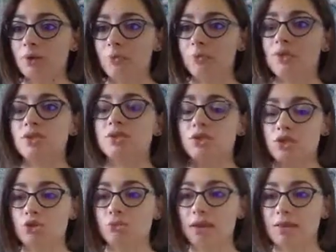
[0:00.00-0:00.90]
because
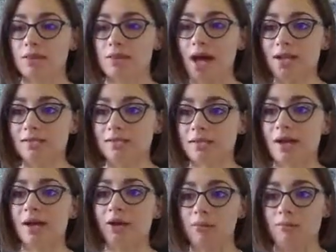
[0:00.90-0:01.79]
you made that
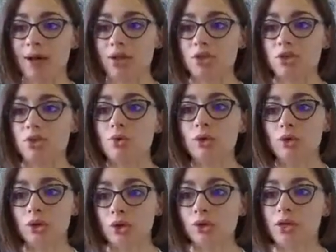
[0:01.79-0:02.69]
desire match your
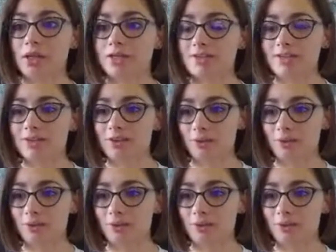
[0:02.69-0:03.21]
current